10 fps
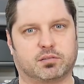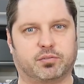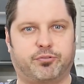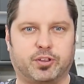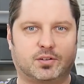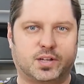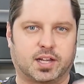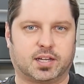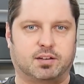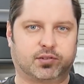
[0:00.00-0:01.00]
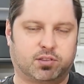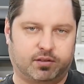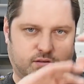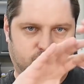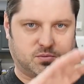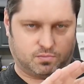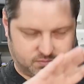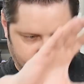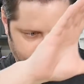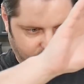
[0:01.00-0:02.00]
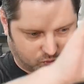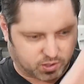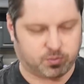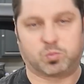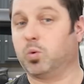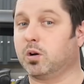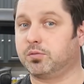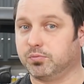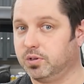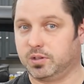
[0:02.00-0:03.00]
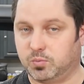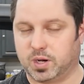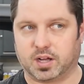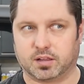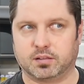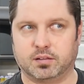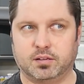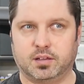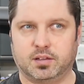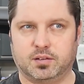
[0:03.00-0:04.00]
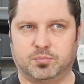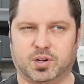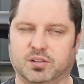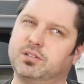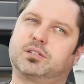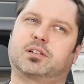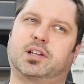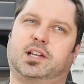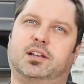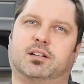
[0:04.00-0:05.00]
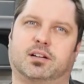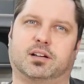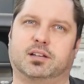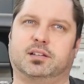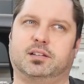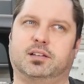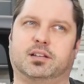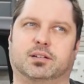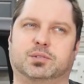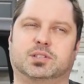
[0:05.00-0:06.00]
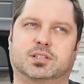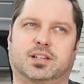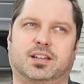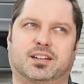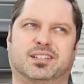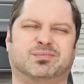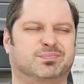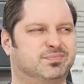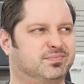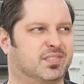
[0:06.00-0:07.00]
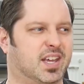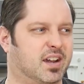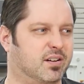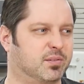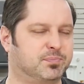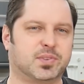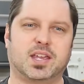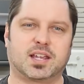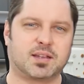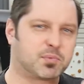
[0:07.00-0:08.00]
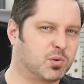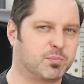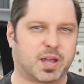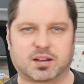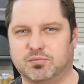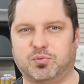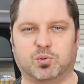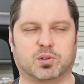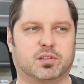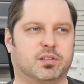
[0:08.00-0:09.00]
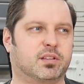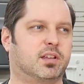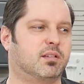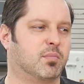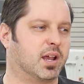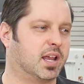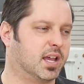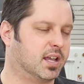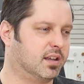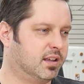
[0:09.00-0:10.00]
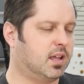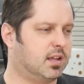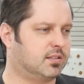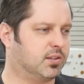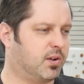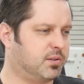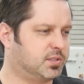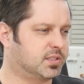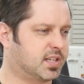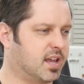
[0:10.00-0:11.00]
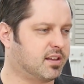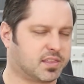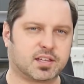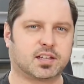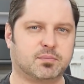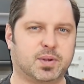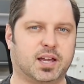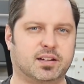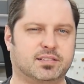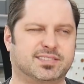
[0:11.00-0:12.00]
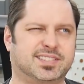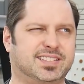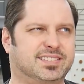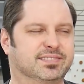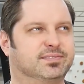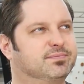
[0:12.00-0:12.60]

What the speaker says: the filler neck and everything, where it would work really well, but it looked kind of odd. And it was just kind of, I don't know, kept going back and forth in my head. And so I was just kind of thinking about it and just,